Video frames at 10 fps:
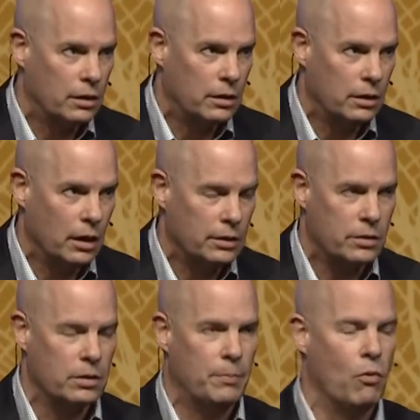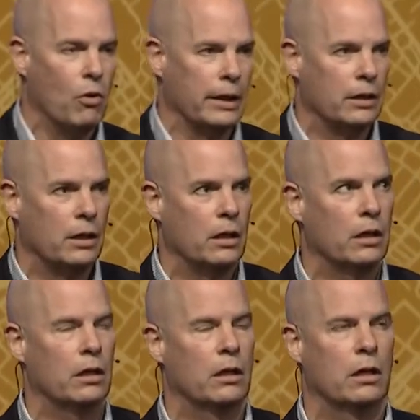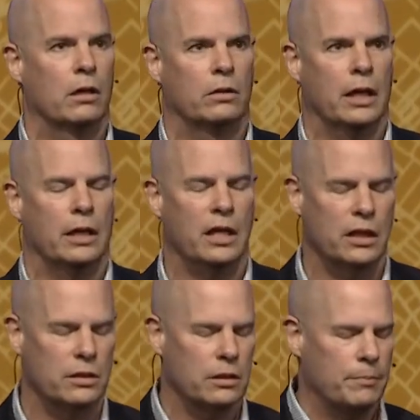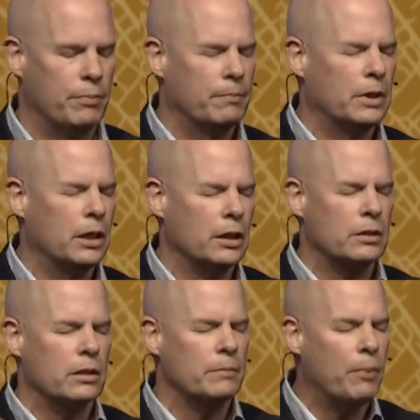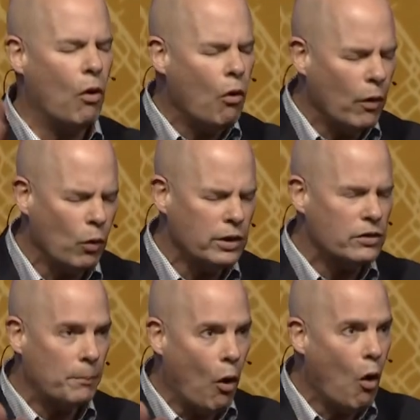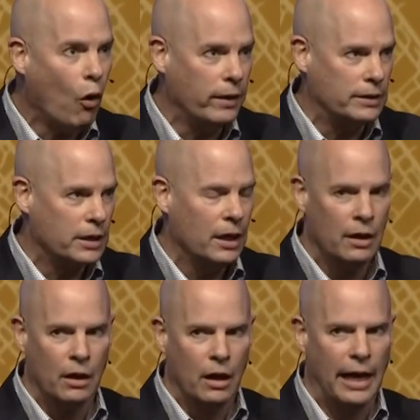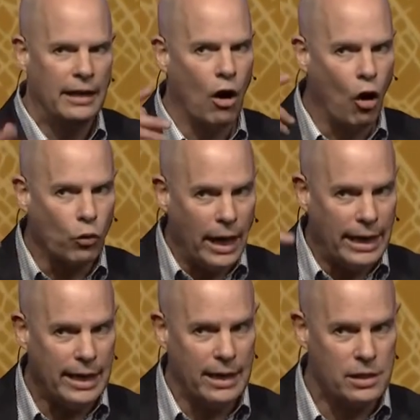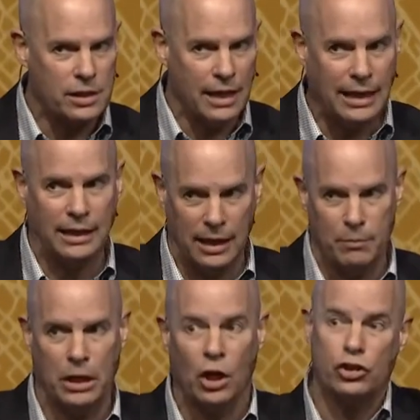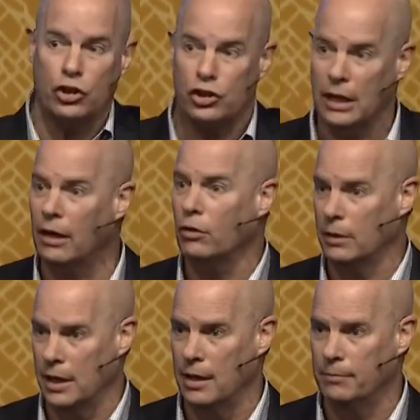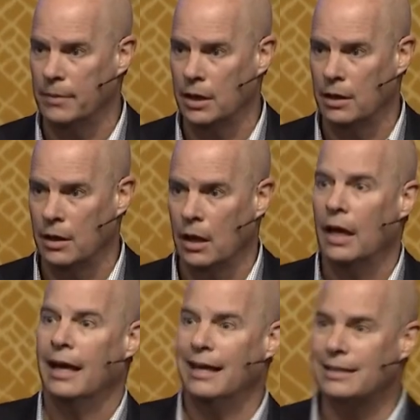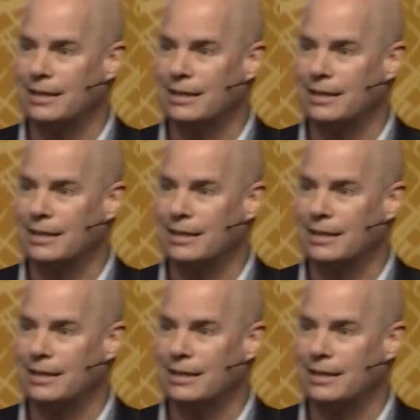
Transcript: get to the point. Okay, get to the get to the point. What is the point? And already he's thinking, because you're sharing with him, he's